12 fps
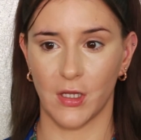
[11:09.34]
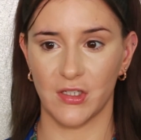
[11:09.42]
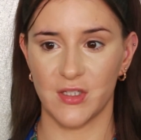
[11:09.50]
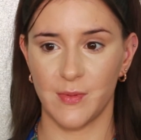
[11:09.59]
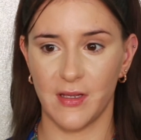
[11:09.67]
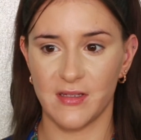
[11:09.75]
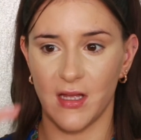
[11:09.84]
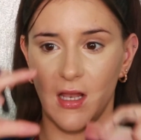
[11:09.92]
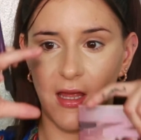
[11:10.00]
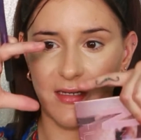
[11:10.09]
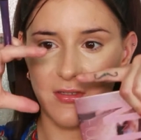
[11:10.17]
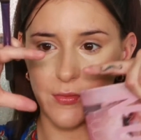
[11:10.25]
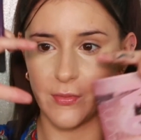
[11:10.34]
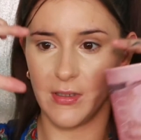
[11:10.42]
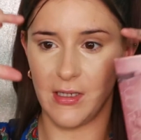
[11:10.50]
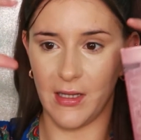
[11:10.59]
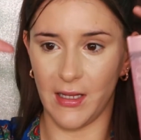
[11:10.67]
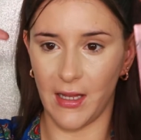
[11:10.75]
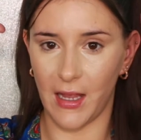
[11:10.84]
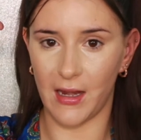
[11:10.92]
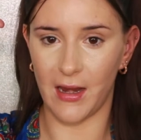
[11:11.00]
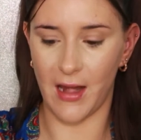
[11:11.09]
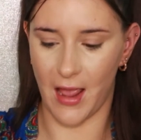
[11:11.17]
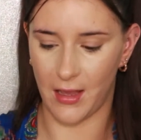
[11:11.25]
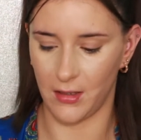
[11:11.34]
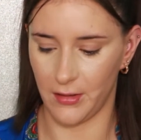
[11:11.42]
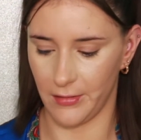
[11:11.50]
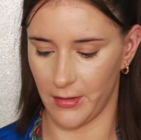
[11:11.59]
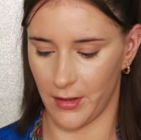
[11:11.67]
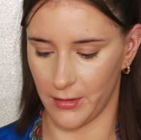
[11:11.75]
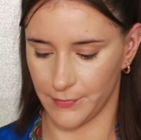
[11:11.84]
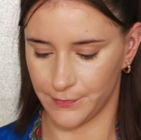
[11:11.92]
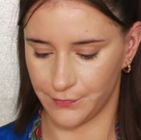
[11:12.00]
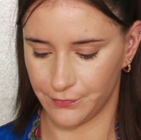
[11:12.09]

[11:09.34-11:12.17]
Just because I like to really get an angular